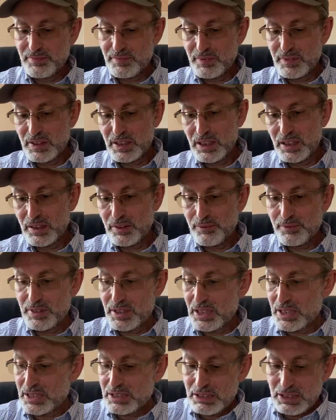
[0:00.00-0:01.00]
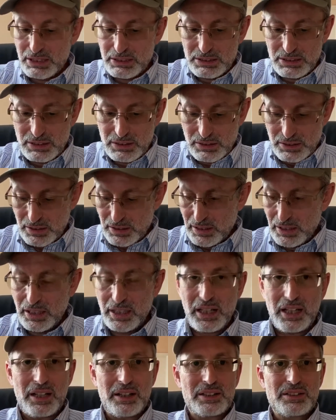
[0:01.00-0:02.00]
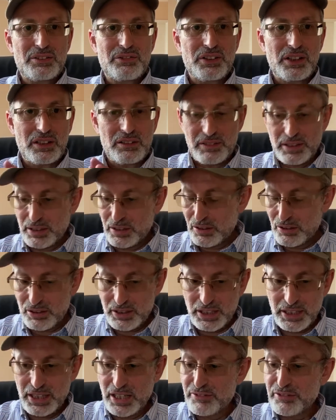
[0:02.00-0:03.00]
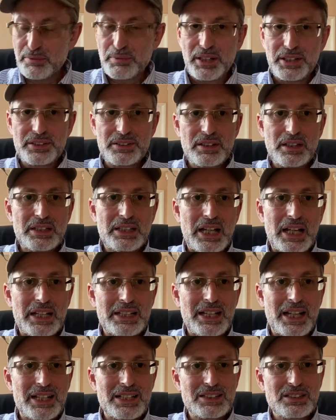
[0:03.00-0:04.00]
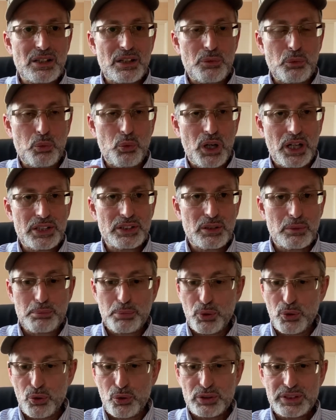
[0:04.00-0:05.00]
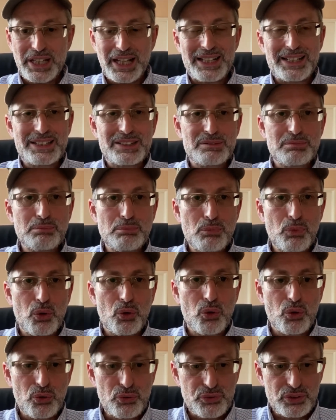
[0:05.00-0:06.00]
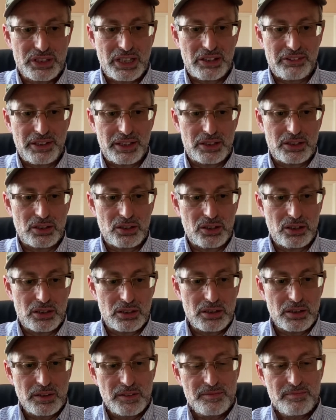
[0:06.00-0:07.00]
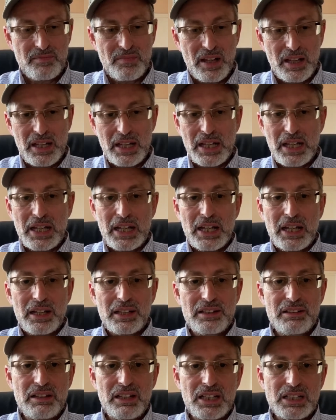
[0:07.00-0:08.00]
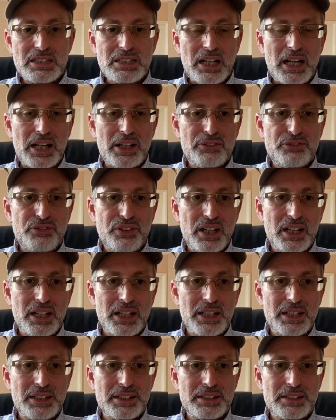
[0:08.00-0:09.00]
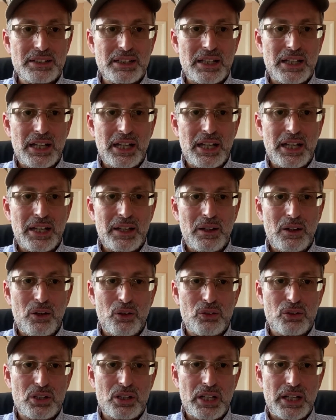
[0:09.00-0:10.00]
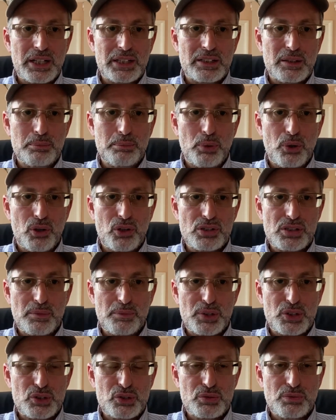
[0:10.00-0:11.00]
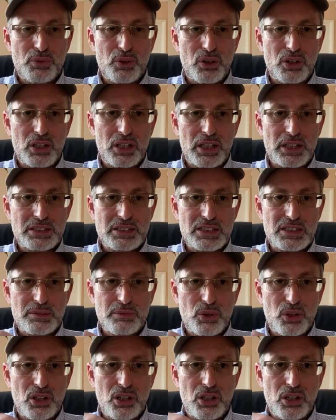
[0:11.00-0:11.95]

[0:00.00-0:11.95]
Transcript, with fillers: Yeah, this is Ah, it fell already. Okay, never mind. That, that is a wider ball. That is more for direct along. This I find it, eh, okay. The ball is a bit smaller. It's a smaller